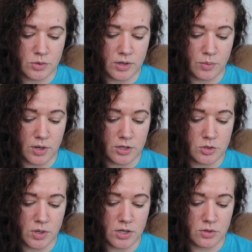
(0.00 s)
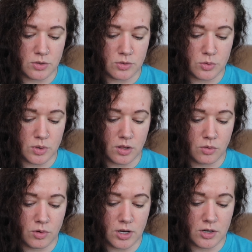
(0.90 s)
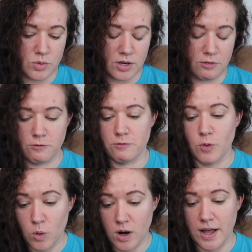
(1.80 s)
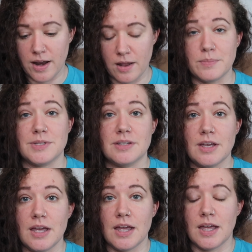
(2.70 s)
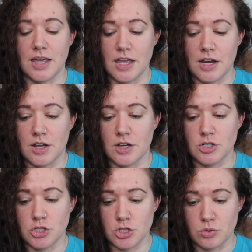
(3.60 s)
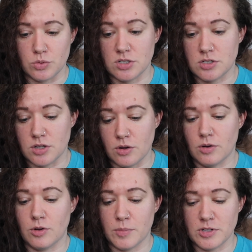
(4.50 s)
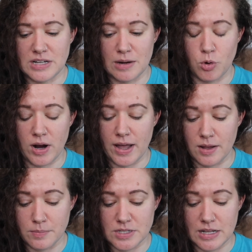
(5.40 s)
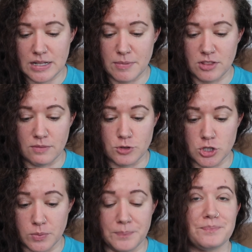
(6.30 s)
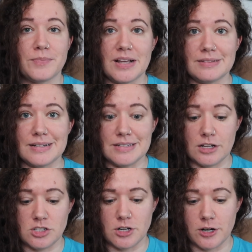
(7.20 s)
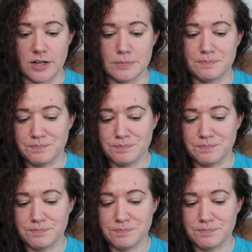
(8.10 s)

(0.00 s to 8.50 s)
21, 22, 23, 24 items in June. So almost 10 more items in the month of June. Let's get started.